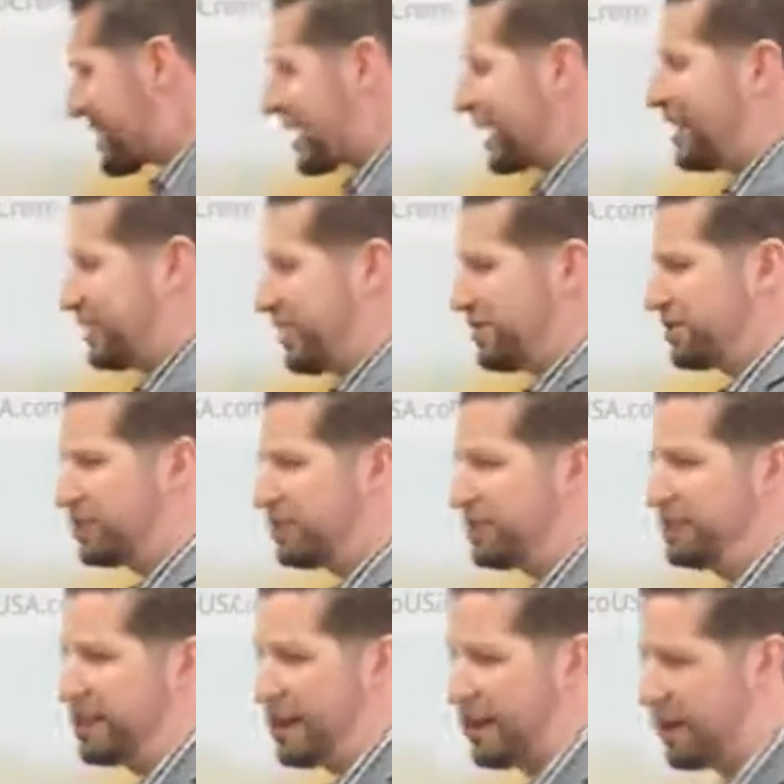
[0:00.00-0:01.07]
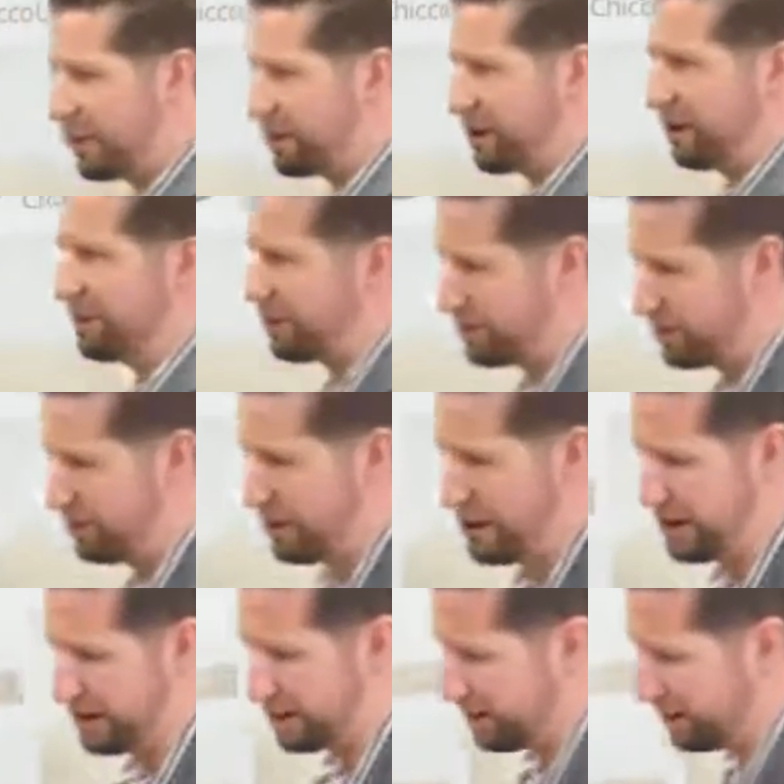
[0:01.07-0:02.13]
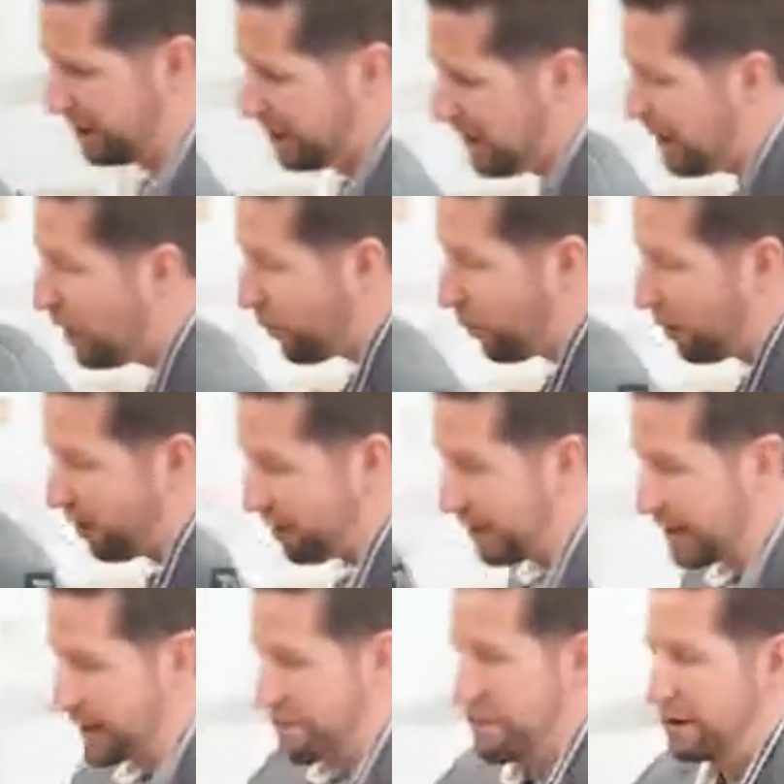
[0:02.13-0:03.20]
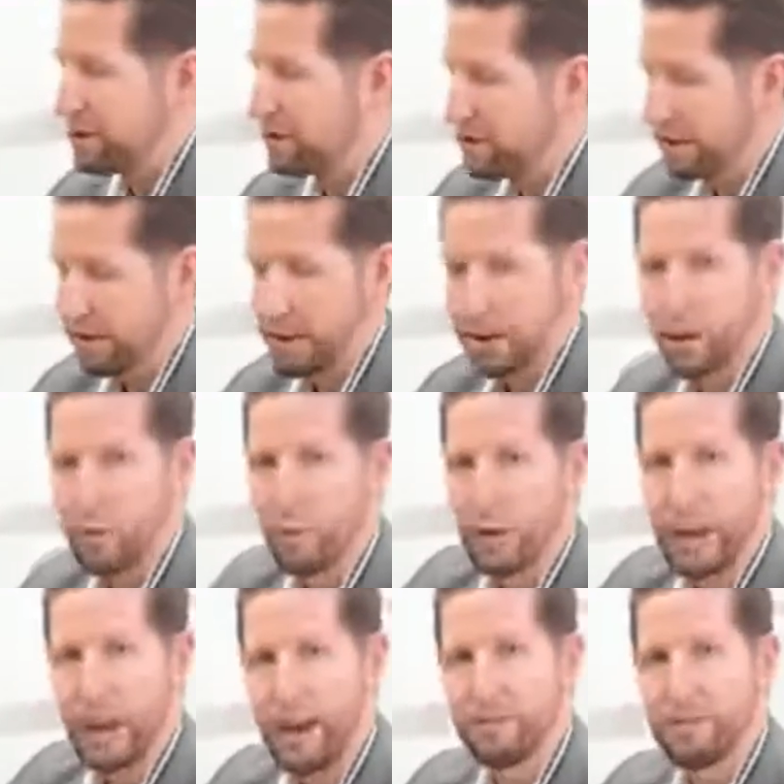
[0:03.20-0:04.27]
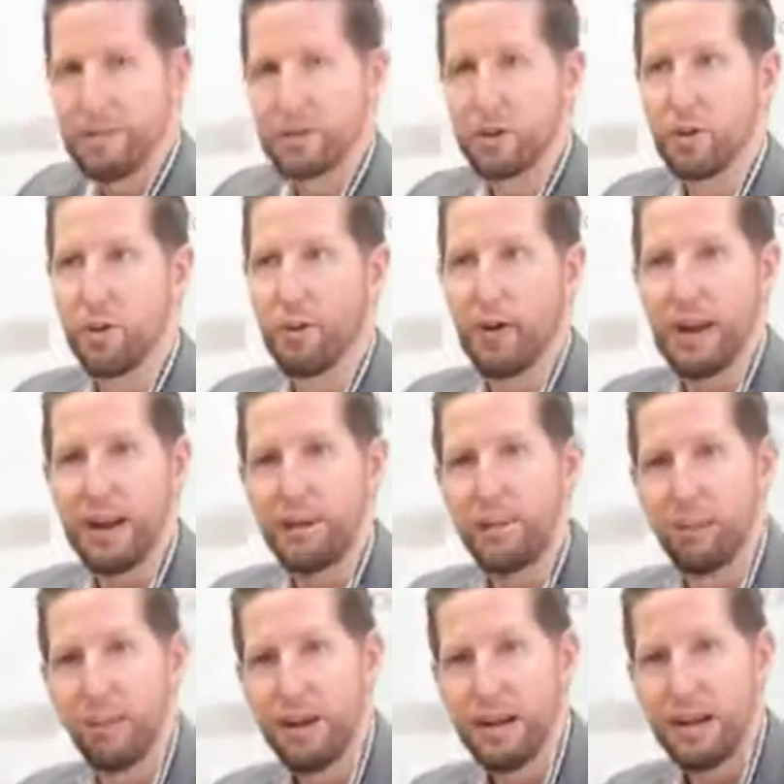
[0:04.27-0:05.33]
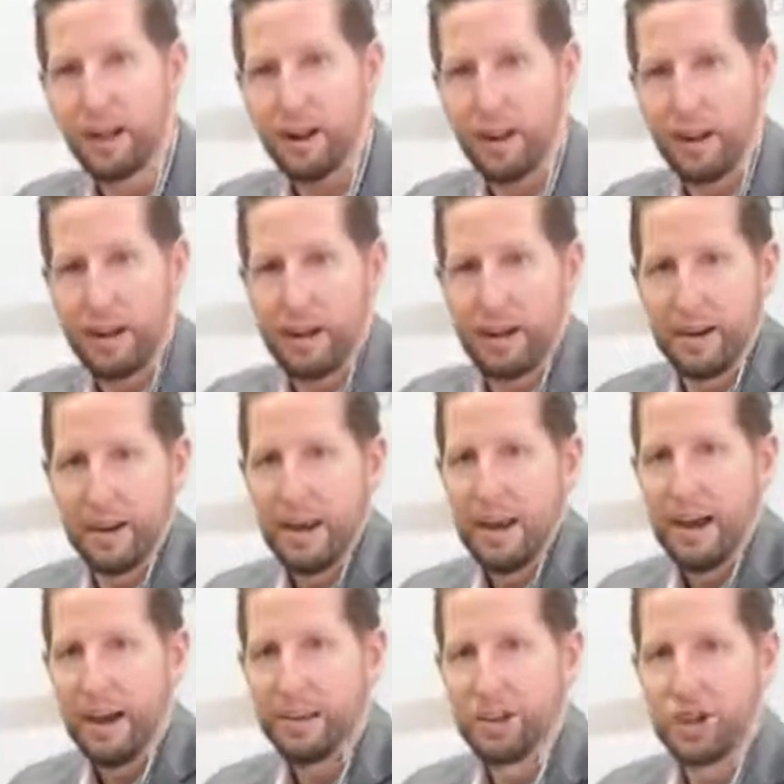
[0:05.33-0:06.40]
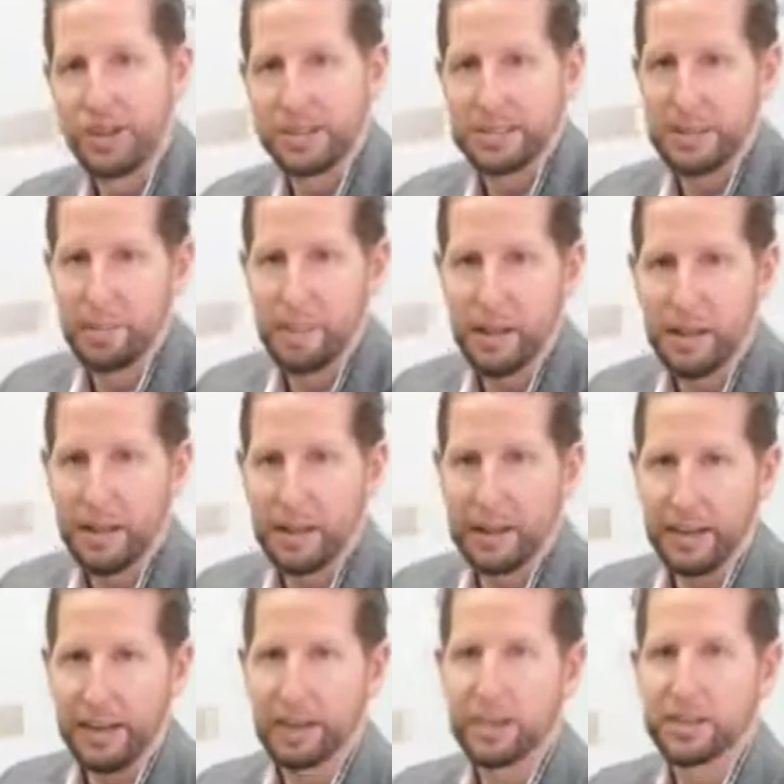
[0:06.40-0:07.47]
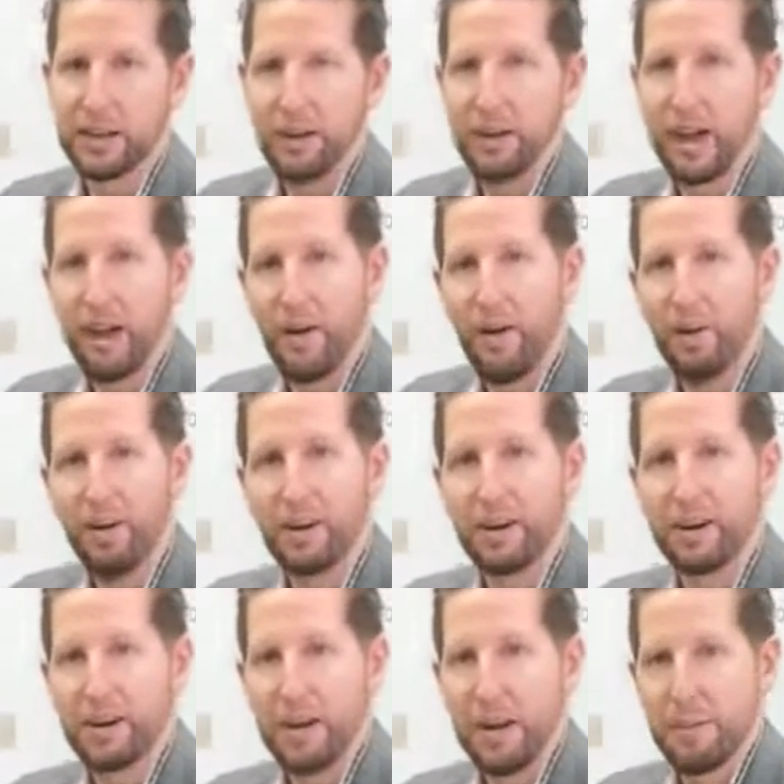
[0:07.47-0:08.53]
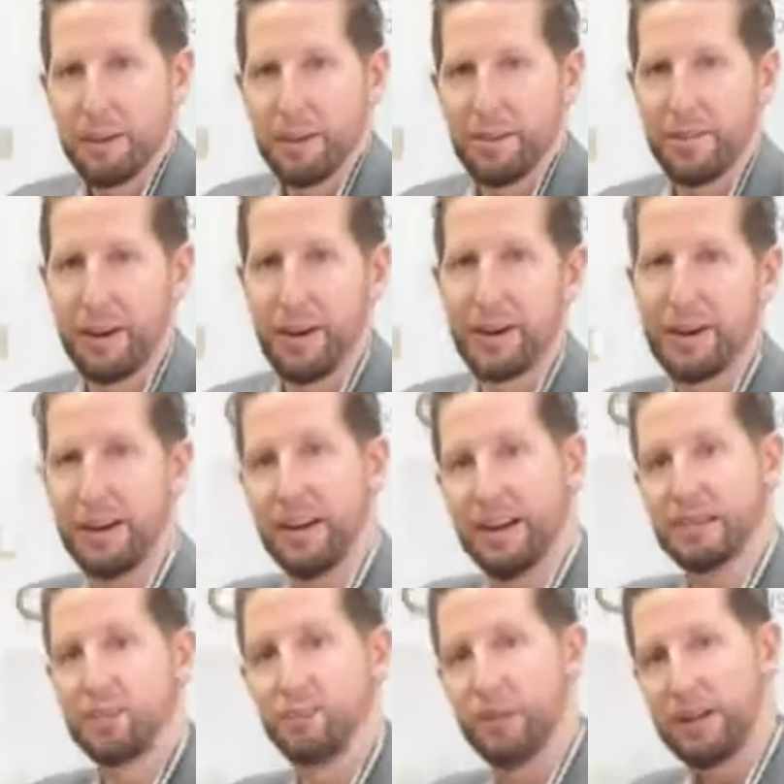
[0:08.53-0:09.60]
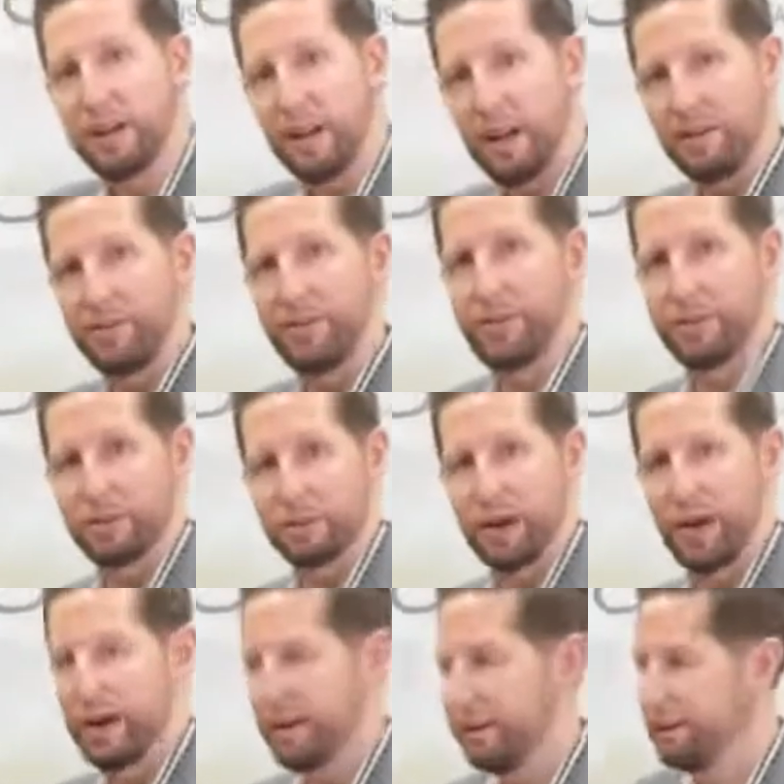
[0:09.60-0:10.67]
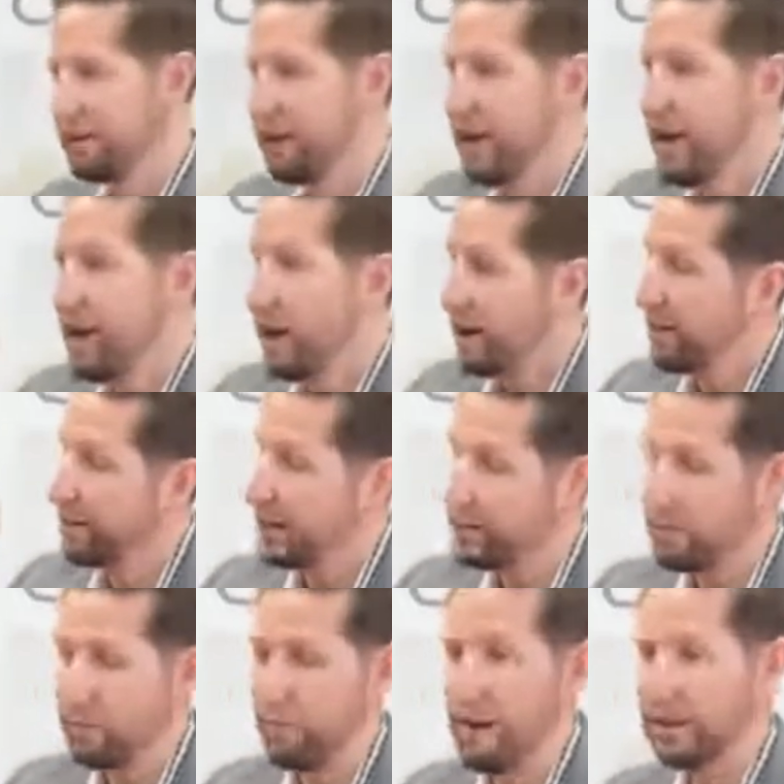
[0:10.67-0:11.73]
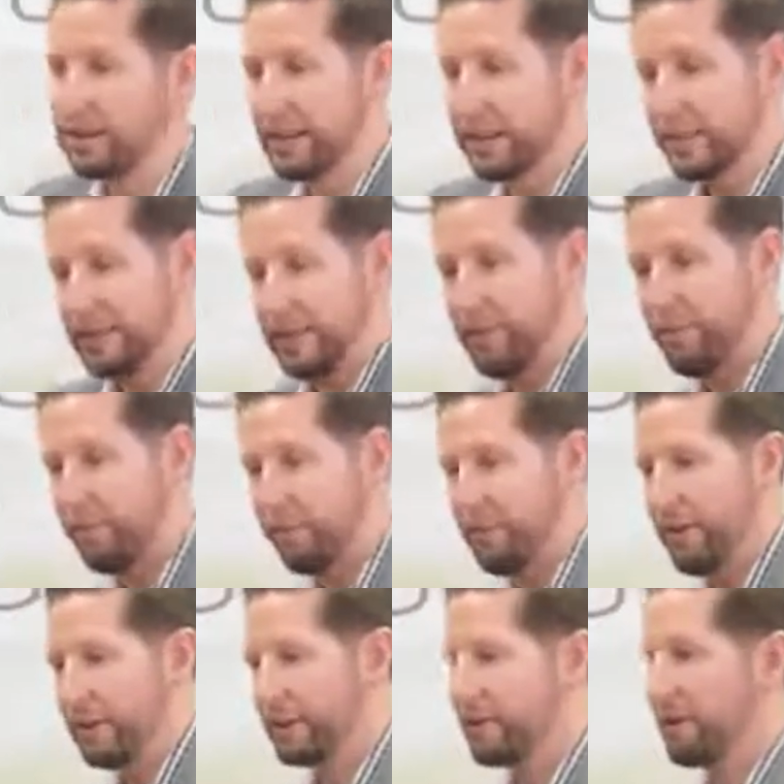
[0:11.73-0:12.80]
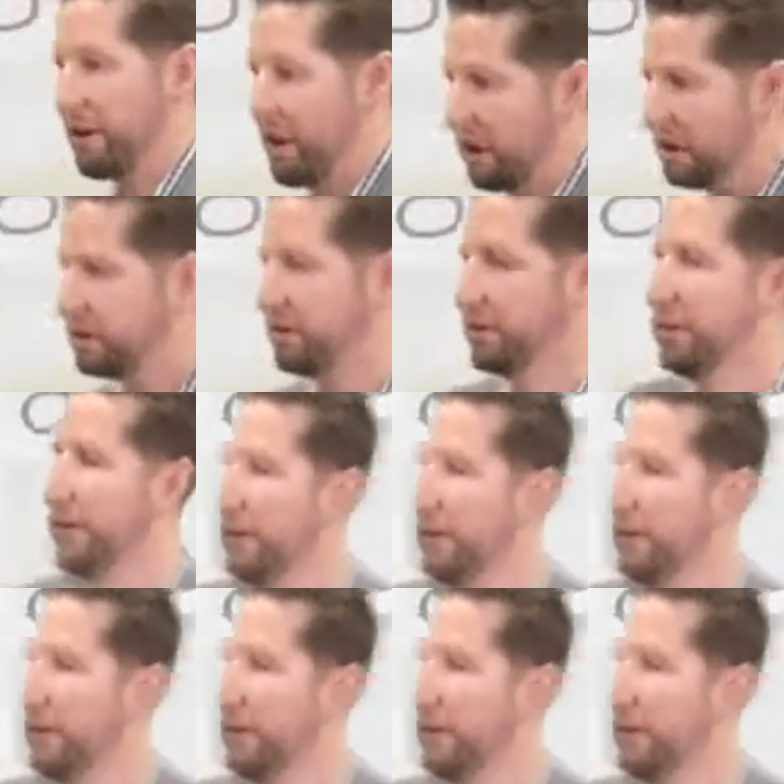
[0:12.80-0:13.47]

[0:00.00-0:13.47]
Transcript: In addition to that, how are we going to fit your vehicle? Well, like I mentioned earlier, we have this great recline adjustability. So not only are you able to find a nice recline for your child, are they going to be resting at that 45 degree angle?